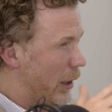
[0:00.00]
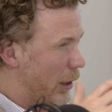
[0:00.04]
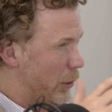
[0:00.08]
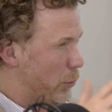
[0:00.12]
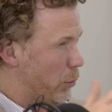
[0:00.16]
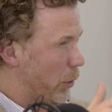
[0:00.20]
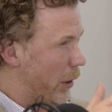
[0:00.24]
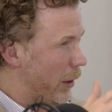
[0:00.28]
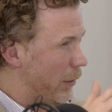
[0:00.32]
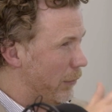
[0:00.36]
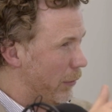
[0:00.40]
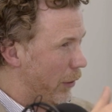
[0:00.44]

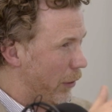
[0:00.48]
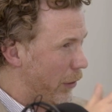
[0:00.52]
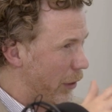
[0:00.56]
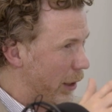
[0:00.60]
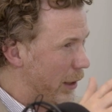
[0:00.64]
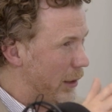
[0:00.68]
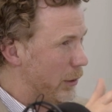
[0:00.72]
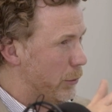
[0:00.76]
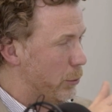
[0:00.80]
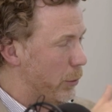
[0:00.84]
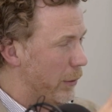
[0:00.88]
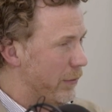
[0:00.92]
That's one of the
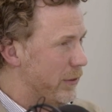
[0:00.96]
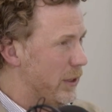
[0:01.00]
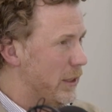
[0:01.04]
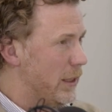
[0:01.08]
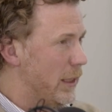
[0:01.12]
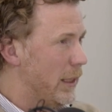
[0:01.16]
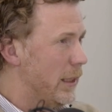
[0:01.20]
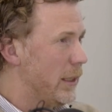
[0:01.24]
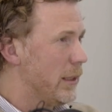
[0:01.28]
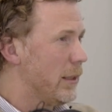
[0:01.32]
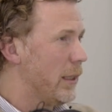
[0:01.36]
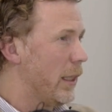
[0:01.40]
things we've
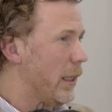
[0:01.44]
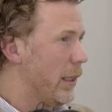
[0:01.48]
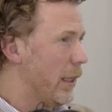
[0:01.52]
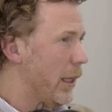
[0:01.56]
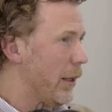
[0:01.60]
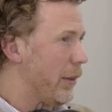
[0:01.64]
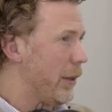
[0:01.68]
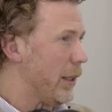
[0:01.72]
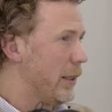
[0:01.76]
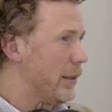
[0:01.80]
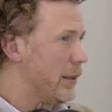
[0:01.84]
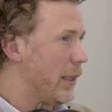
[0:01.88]
seen. And
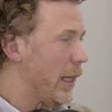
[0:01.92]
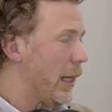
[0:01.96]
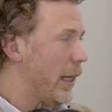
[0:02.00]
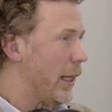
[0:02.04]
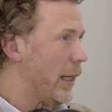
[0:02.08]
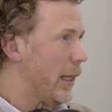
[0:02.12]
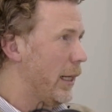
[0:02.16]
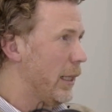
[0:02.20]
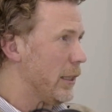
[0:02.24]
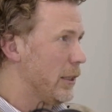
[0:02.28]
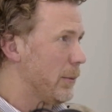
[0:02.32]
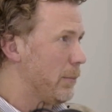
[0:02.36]
I think
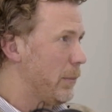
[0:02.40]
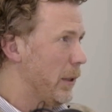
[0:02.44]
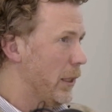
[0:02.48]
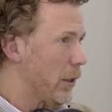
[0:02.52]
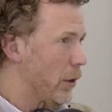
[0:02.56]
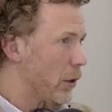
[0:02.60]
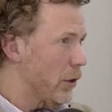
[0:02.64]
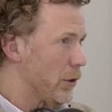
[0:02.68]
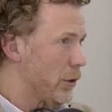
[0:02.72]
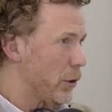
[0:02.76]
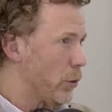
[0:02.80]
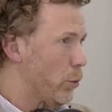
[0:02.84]
that has
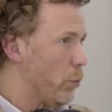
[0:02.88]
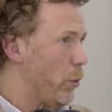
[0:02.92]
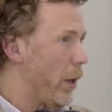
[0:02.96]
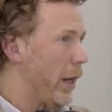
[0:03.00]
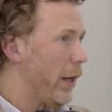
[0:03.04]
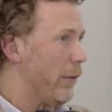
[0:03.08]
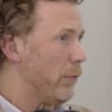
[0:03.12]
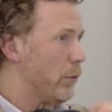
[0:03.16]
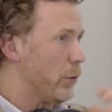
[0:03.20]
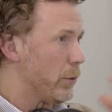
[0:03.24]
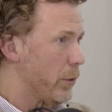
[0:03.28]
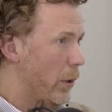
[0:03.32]
been also a
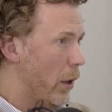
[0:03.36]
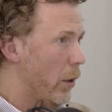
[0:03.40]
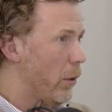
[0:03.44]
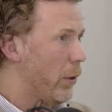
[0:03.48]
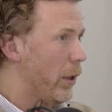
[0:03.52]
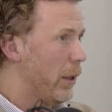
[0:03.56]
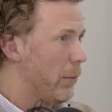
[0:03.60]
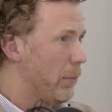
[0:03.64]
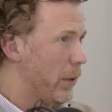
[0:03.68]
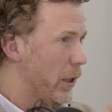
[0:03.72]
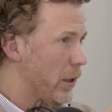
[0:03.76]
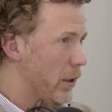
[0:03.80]
way of
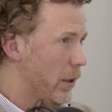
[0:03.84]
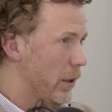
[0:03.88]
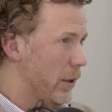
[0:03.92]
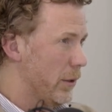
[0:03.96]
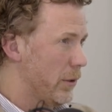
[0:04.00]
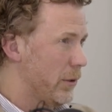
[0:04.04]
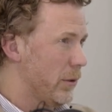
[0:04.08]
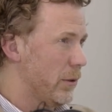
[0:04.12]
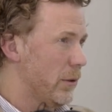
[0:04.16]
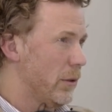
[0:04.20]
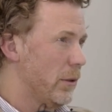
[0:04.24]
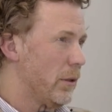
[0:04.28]
growing
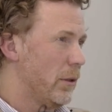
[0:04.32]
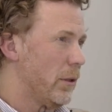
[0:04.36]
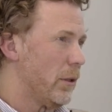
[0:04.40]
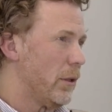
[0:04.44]
because,